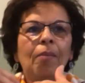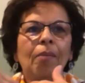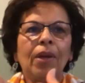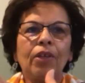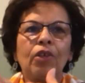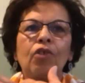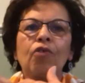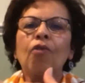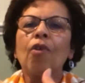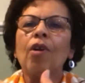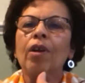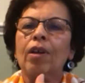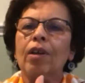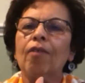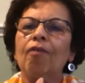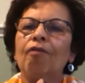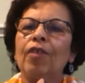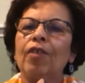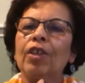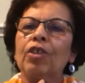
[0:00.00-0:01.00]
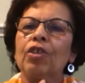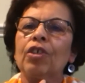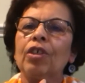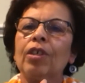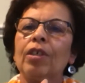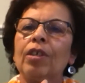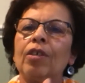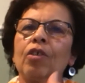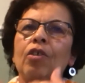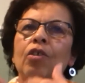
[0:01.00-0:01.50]
My strong
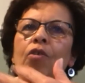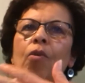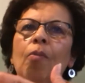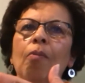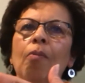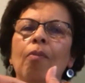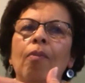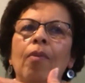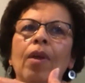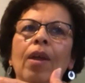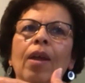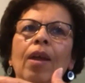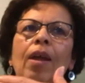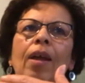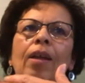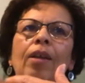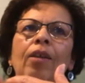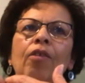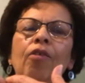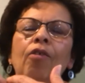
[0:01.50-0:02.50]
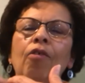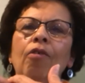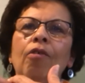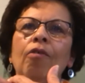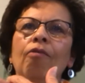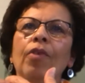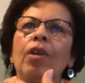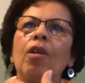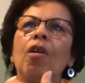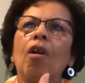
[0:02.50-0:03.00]
conviction is
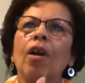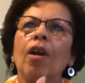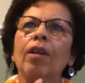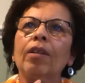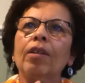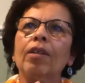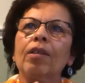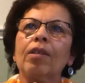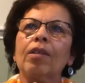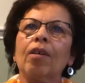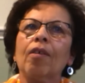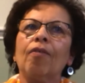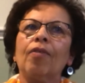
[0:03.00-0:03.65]
regardless